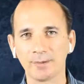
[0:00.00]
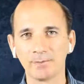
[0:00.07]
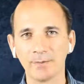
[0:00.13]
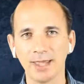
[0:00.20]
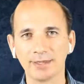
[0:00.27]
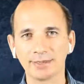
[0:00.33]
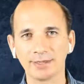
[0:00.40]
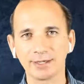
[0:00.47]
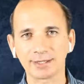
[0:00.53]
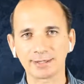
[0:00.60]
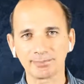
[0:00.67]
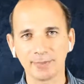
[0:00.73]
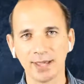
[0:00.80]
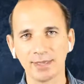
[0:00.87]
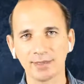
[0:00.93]
make
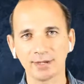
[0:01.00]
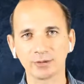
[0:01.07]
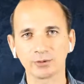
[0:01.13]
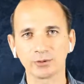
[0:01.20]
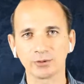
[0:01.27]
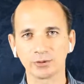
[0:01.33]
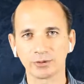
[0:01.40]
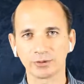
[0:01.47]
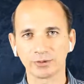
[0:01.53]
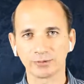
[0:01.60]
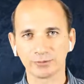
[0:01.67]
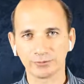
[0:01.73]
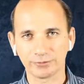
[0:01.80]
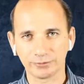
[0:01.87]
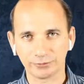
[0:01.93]
things better,
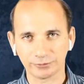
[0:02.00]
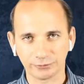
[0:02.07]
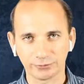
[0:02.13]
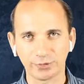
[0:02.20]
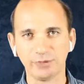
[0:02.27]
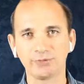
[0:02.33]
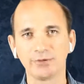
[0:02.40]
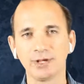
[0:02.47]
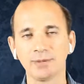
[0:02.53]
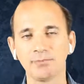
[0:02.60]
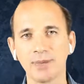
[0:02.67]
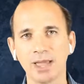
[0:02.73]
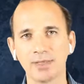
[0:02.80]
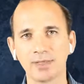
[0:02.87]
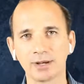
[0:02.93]
or we feel
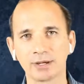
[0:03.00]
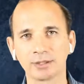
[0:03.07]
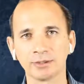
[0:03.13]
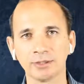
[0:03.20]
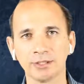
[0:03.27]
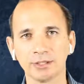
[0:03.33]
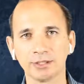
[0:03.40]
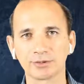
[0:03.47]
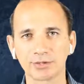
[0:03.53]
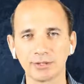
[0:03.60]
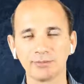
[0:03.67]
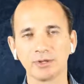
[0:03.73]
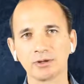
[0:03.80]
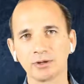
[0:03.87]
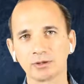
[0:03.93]
better,
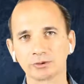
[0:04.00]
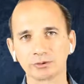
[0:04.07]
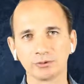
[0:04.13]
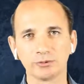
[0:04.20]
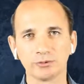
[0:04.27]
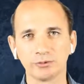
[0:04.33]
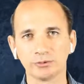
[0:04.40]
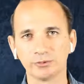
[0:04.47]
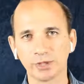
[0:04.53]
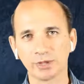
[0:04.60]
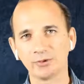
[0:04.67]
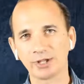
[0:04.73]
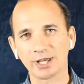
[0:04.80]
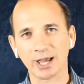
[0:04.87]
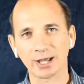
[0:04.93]
similar to
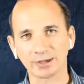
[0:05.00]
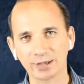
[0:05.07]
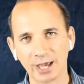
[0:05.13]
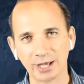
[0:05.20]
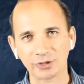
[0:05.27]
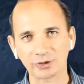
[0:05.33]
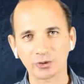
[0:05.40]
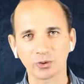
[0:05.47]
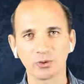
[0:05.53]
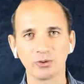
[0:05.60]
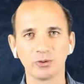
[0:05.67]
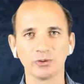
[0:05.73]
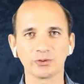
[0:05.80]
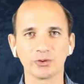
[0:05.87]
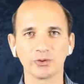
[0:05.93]
when we catch
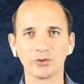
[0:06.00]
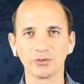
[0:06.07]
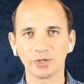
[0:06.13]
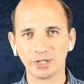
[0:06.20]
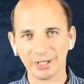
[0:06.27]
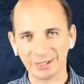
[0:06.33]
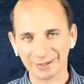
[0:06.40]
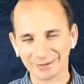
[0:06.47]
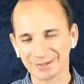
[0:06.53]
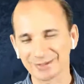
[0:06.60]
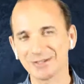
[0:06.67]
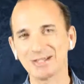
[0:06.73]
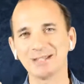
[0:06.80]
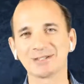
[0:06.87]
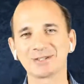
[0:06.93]
cold or we
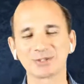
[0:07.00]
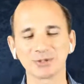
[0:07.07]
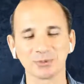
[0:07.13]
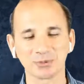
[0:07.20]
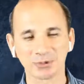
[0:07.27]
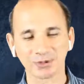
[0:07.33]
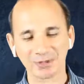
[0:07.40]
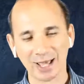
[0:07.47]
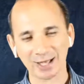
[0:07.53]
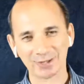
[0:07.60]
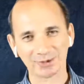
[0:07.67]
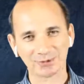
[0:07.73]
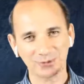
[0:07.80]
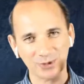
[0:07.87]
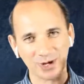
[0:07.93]
eat soup. So
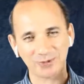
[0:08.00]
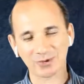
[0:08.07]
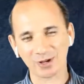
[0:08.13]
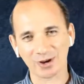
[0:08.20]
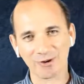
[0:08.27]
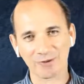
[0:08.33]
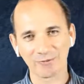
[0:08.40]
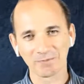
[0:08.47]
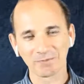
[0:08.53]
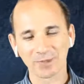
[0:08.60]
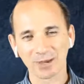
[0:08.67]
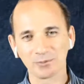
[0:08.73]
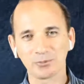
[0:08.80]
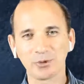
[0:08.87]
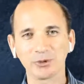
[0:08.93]
that's one way of
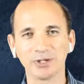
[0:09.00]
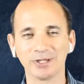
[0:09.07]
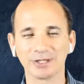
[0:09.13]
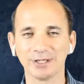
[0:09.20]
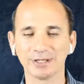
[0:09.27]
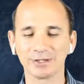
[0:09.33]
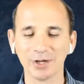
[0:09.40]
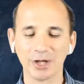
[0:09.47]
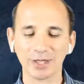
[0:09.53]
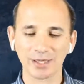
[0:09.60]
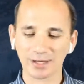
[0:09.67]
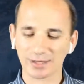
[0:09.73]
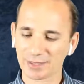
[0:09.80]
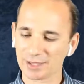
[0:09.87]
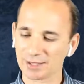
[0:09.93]
putting it. The
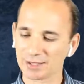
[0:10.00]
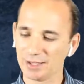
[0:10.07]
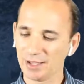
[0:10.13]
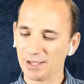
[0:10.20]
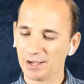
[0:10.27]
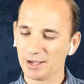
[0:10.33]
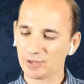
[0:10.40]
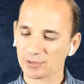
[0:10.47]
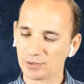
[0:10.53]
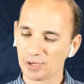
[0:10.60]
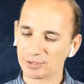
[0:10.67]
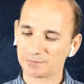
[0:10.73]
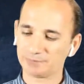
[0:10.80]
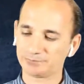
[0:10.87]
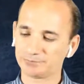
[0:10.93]
other thing I
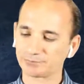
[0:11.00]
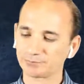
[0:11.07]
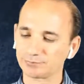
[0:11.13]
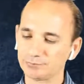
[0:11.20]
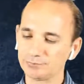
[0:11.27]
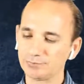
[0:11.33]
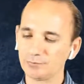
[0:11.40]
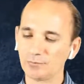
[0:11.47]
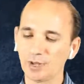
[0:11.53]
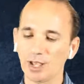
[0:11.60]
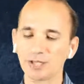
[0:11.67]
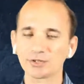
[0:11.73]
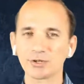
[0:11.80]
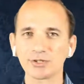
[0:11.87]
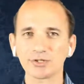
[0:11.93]
thought,
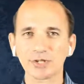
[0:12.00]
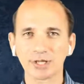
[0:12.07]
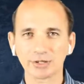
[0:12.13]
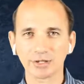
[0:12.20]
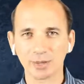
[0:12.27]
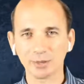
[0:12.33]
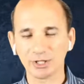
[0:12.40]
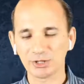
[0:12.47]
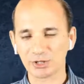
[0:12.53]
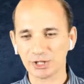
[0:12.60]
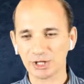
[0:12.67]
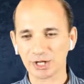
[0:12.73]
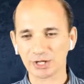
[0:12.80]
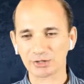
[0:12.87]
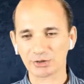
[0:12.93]
as I said, I'm an
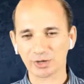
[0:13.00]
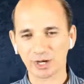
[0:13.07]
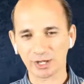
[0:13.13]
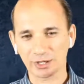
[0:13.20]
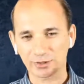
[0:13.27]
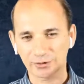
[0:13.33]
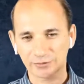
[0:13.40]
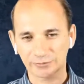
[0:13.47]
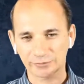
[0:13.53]
engineer, so I